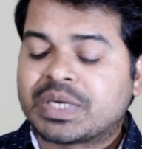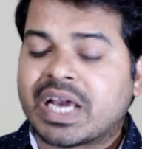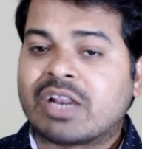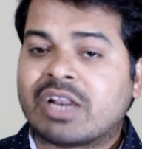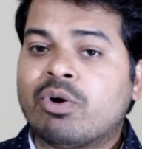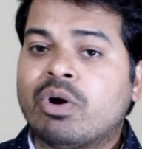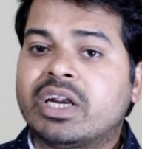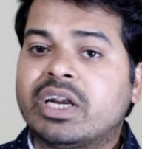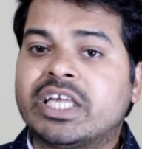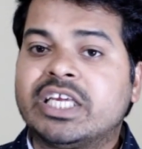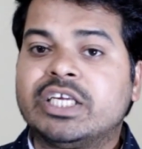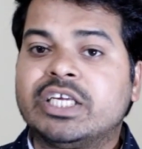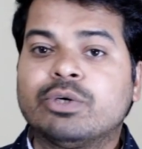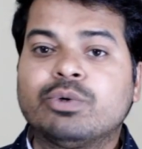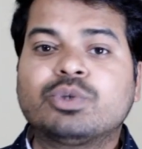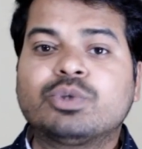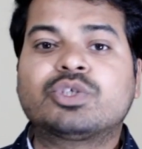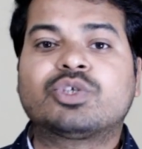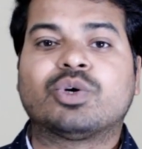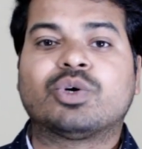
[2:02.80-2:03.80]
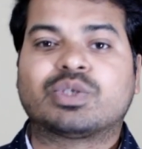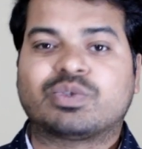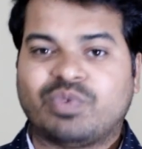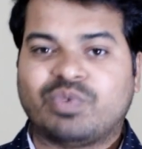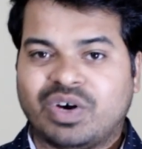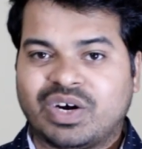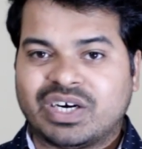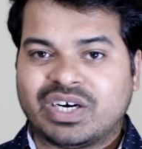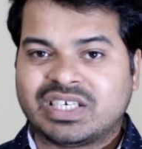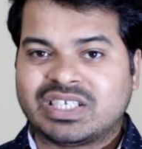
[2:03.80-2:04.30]
cannot use those
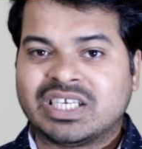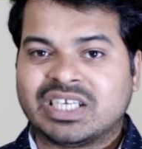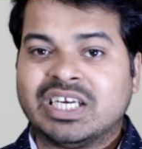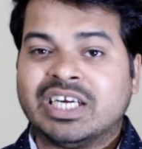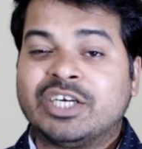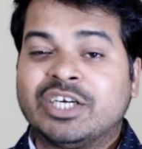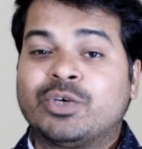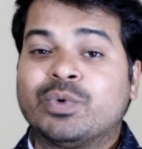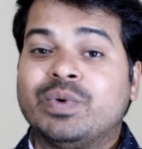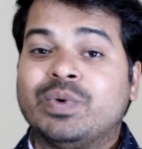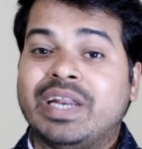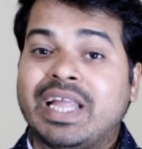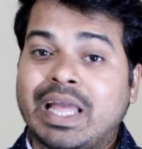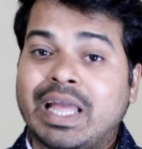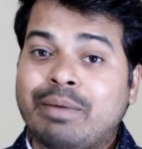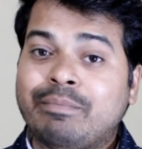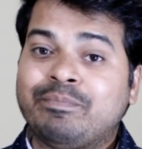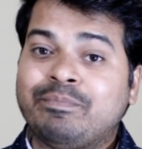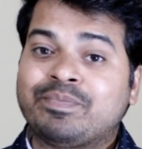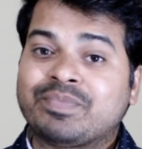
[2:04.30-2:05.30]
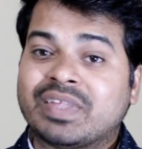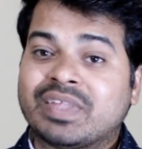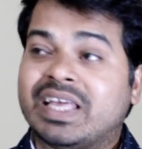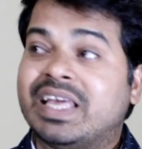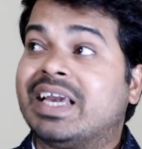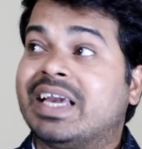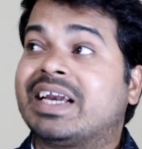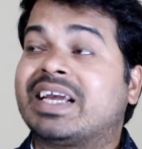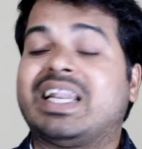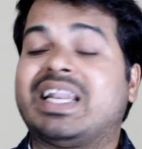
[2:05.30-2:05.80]
words to name
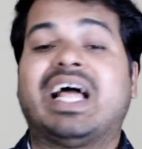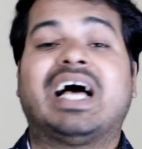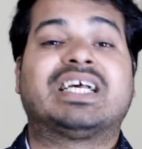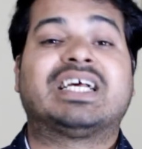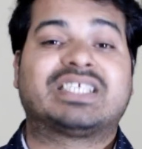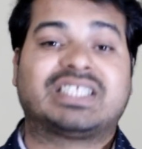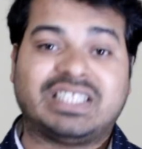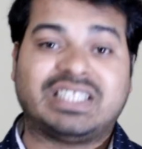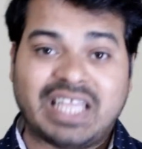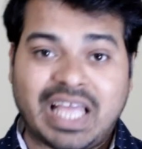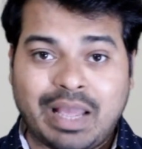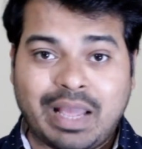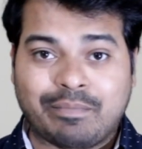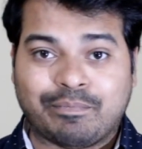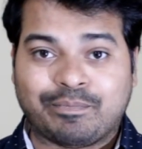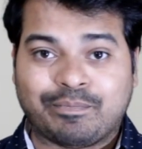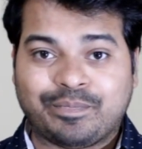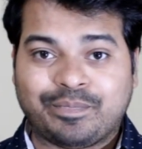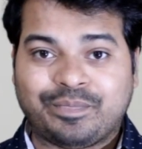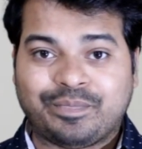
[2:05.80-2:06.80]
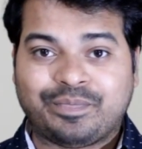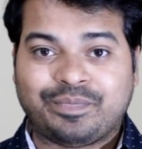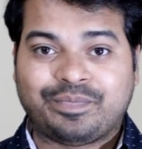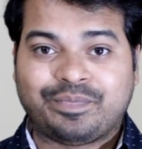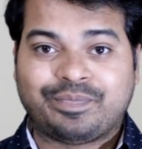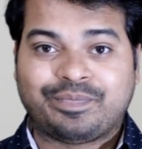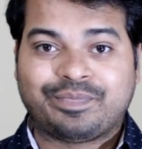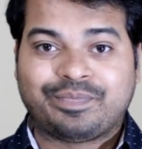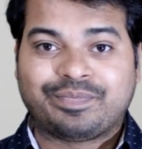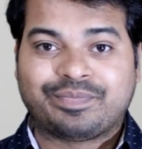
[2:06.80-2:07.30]
a class name.
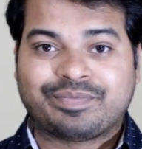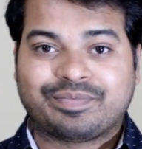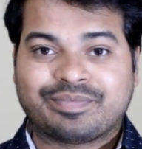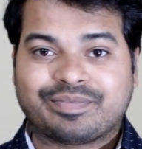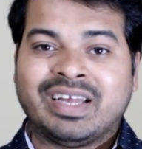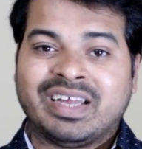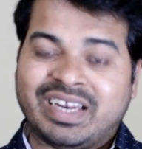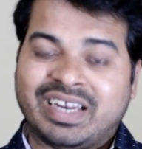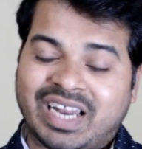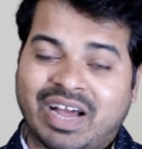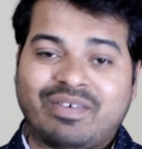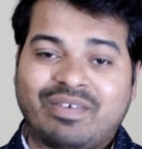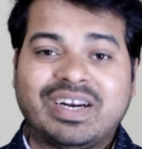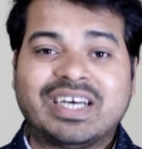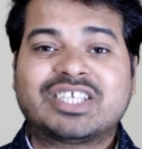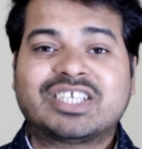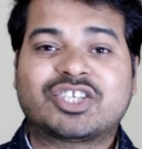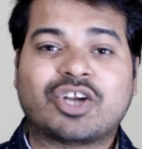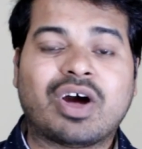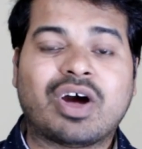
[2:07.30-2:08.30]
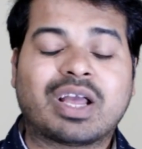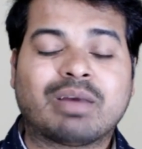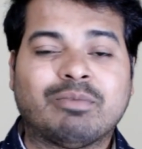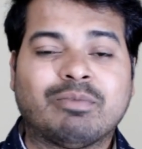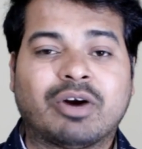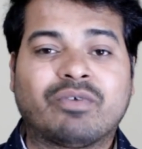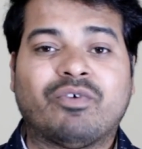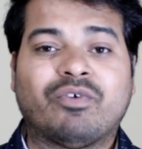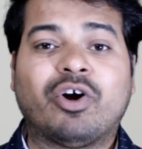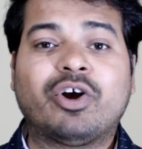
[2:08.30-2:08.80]
Now let's talk
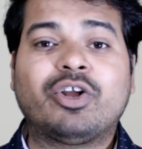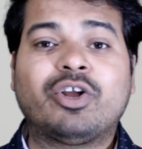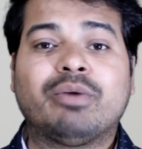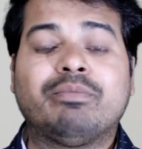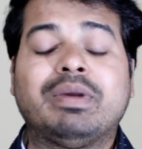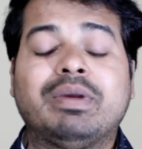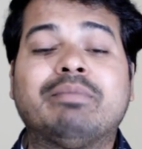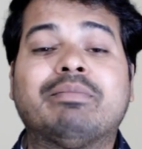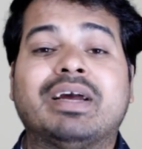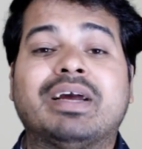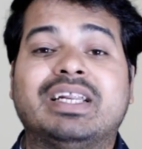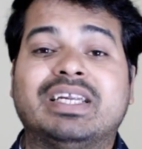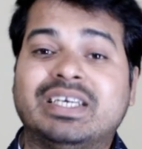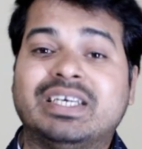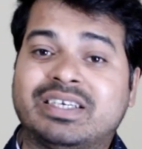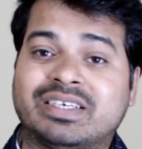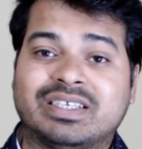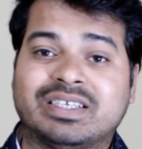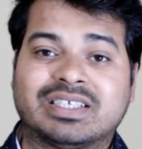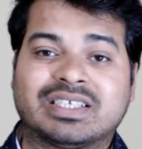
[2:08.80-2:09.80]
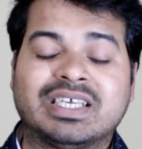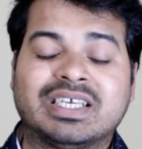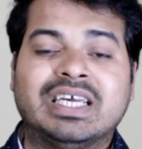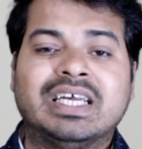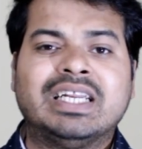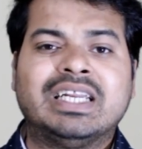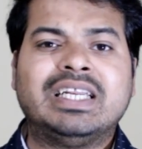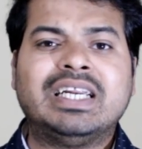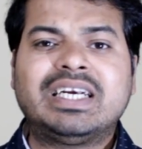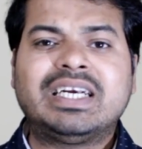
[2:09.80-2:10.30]
about what do you mean by literals.
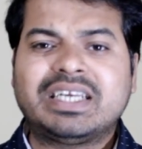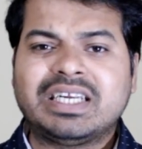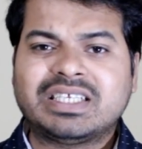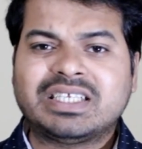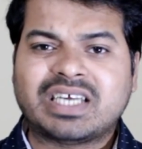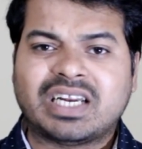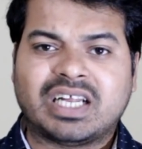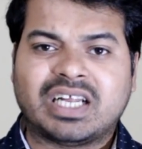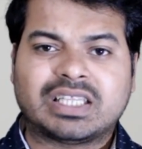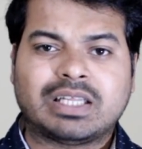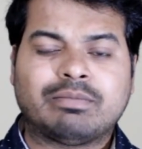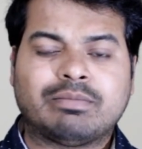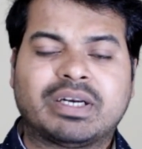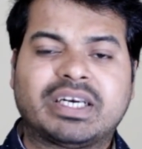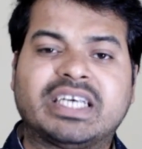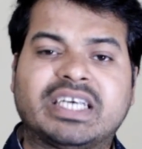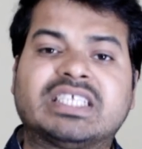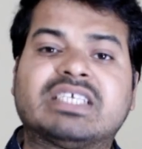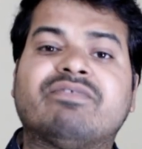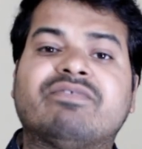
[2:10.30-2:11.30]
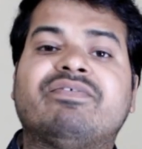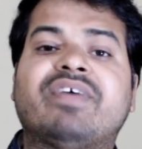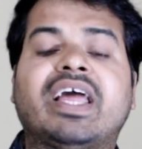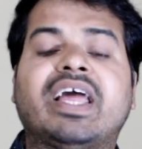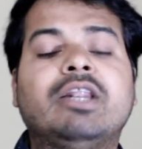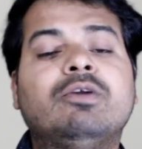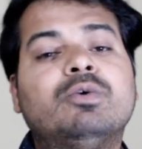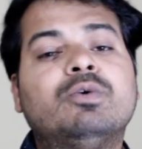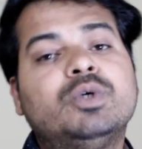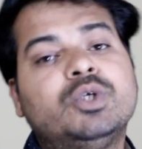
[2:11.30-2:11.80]
Literals are nothing but it's a
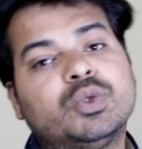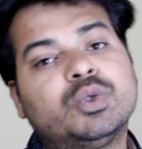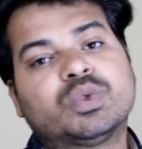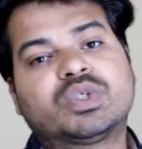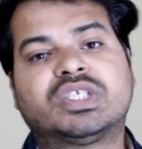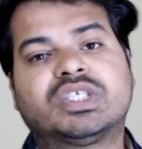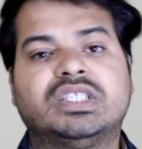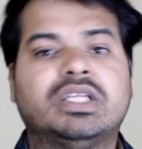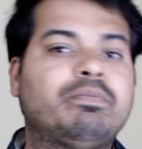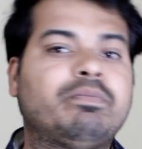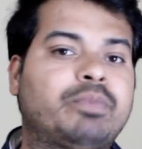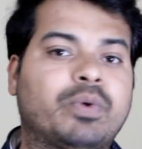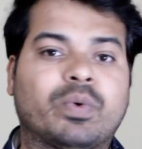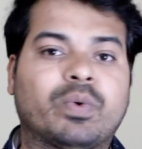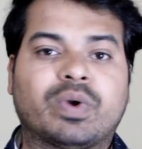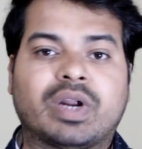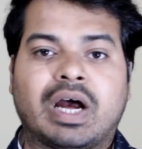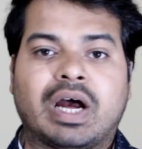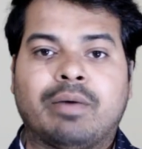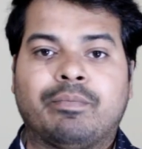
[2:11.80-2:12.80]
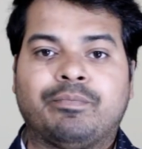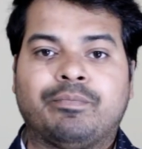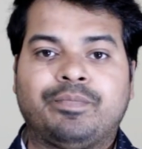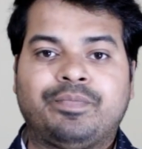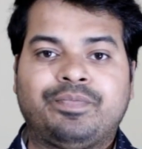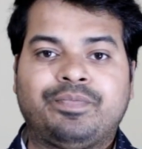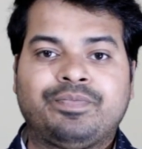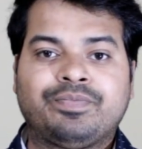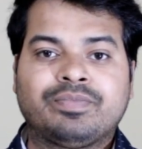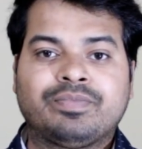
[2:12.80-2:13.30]
value used in the program
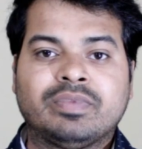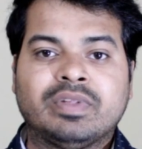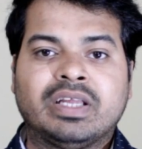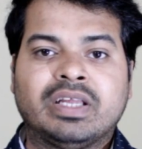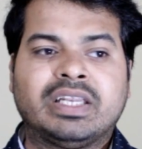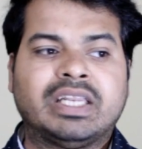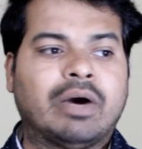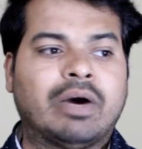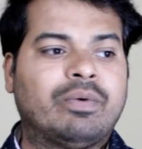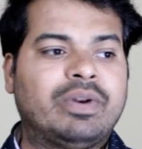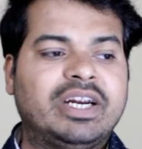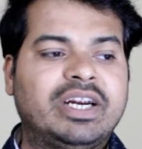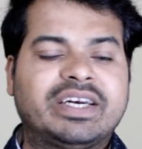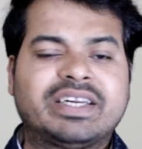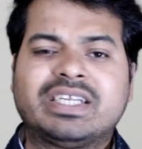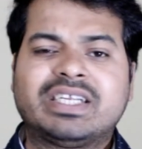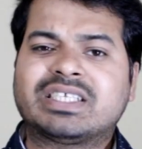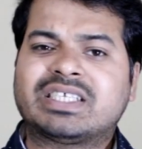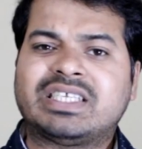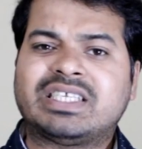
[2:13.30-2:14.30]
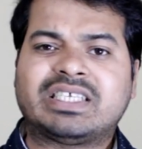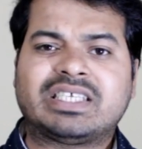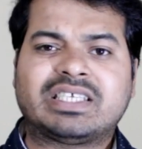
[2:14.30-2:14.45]
now literals.